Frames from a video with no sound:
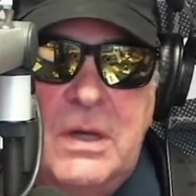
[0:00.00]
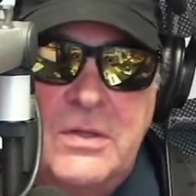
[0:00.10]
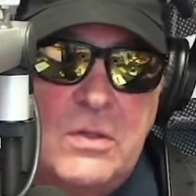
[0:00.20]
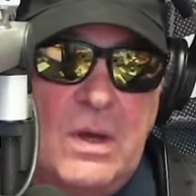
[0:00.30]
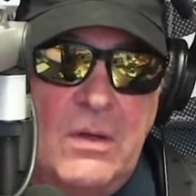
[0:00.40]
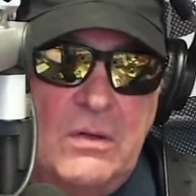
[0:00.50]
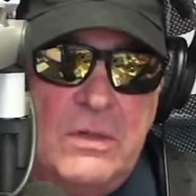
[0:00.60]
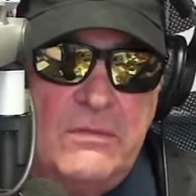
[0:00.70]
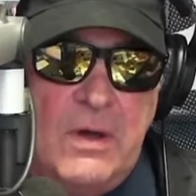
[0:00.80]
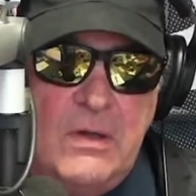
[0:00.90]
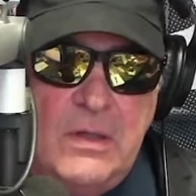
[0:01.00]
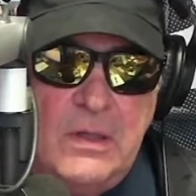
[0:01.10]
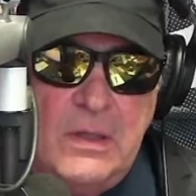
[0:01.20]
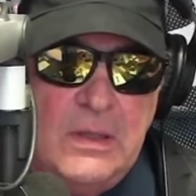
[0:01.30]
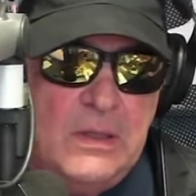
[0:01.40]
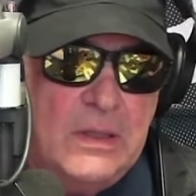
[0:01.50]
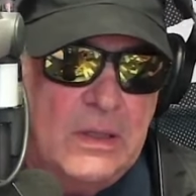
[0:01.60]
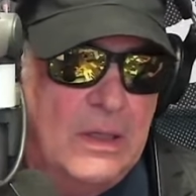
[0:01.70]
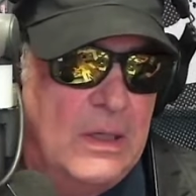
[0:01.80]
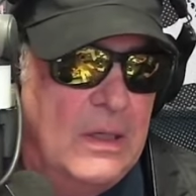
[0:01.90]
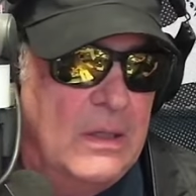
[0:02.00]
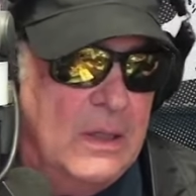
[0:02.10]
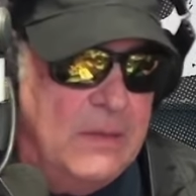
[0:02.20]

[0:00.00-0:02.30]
So I looked at vodka. And, Crystal Head Vodka.